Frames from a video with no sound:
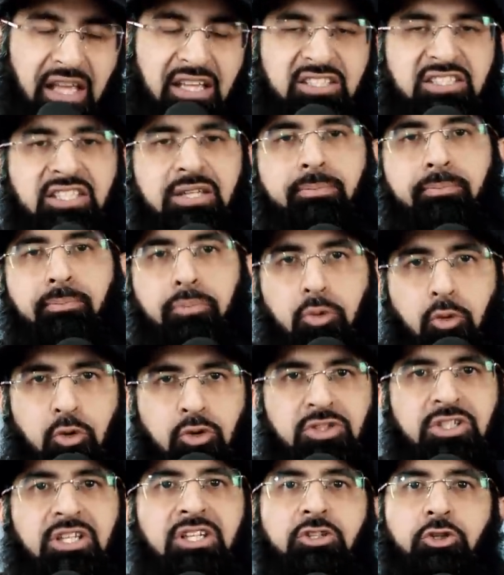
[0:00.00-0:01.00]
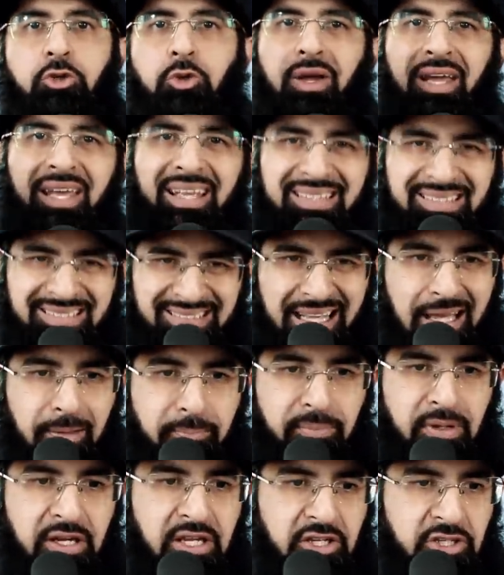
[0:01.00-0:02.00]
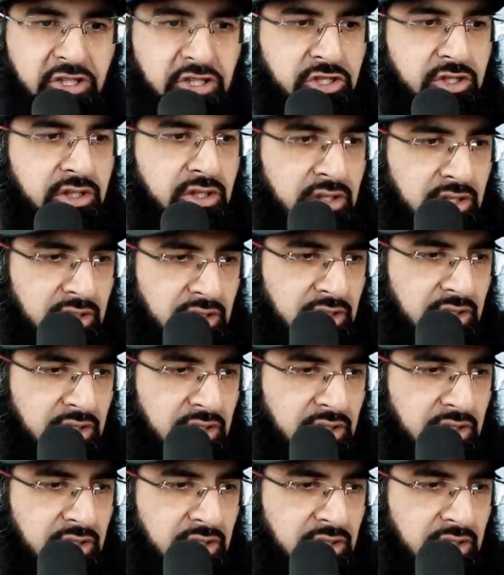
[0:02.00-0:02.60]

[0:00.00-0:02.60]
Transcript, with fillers: it's important to establish